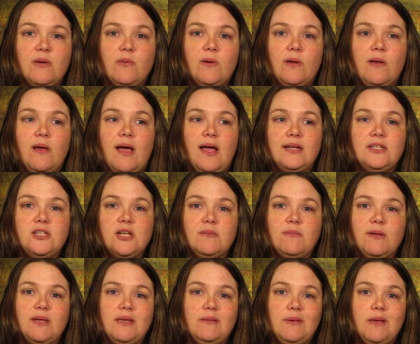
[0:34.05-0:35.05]
Well, I check
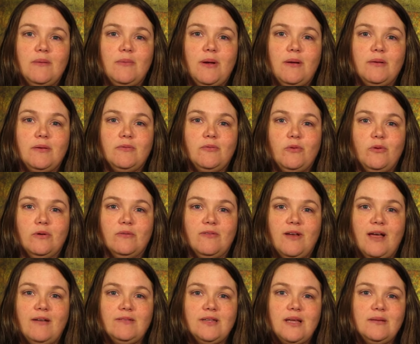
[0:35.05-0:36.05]
my email probably 4 or
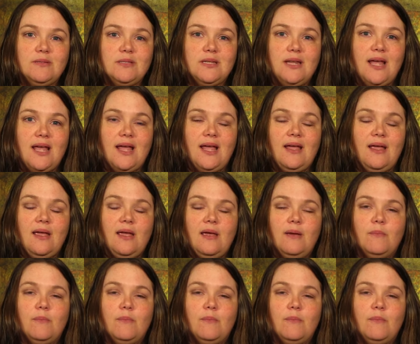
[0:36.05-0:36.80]
5 times a day,